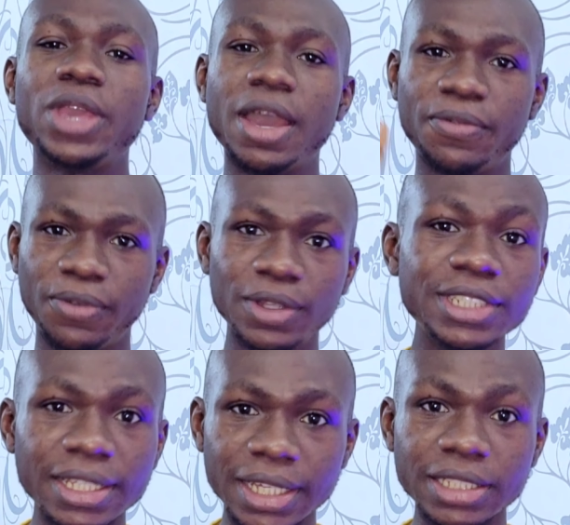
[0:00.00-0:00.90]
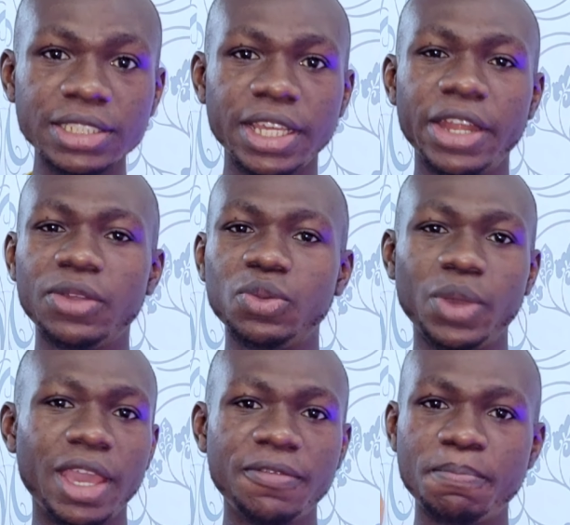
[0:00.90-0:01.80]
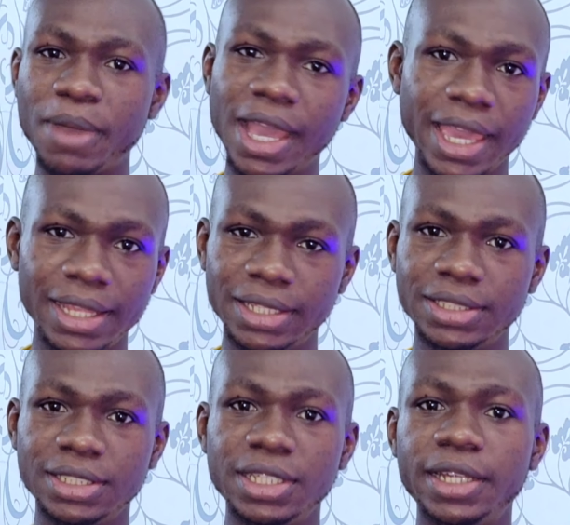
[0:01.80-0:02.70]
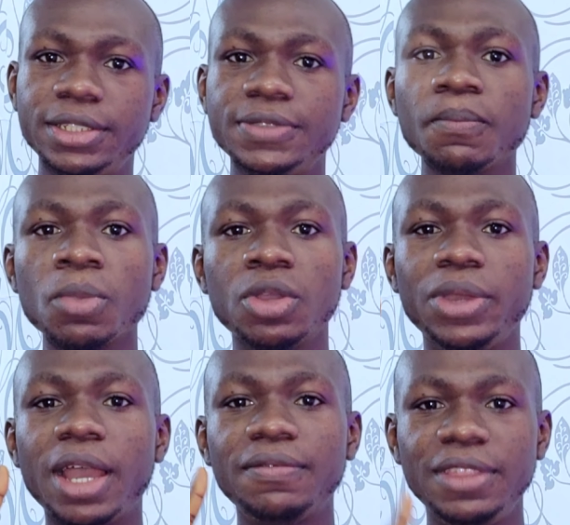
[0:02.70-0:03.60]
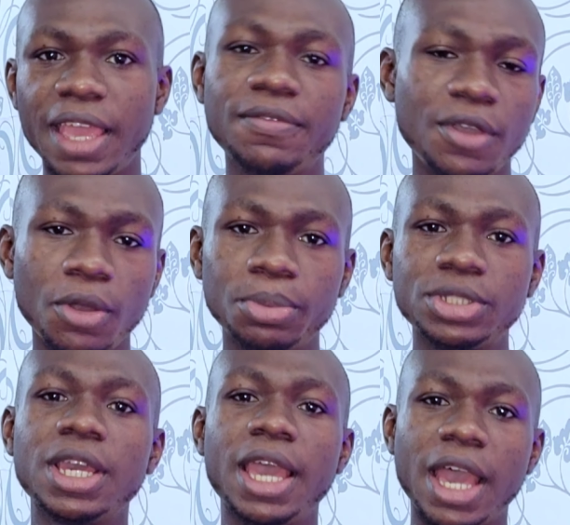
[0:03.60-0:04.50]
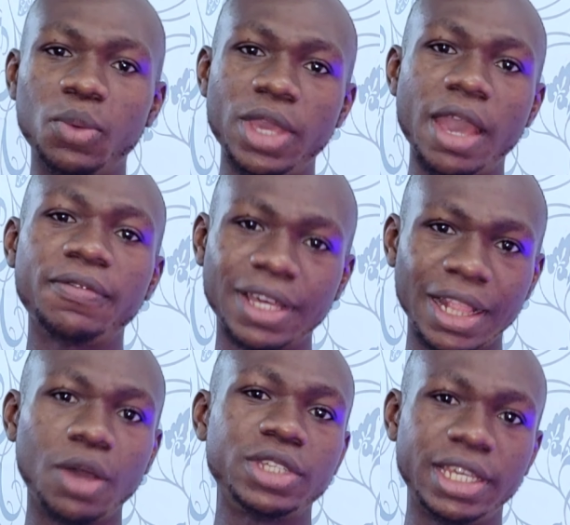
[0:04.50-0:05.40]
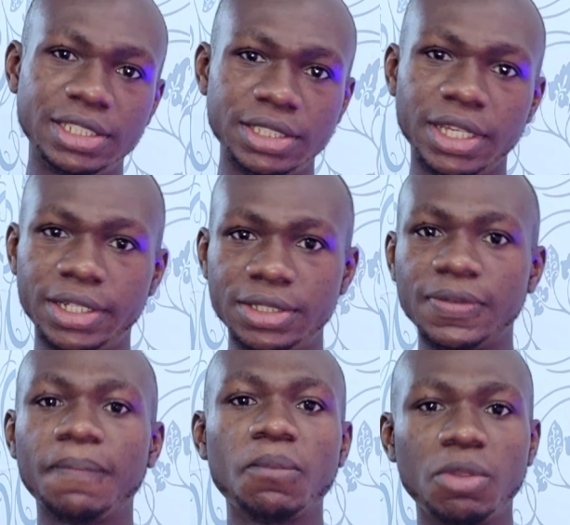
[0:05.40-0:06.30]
We have front-end engineering, we have back-end engineering, we have DevOps, and we have cloud engineering.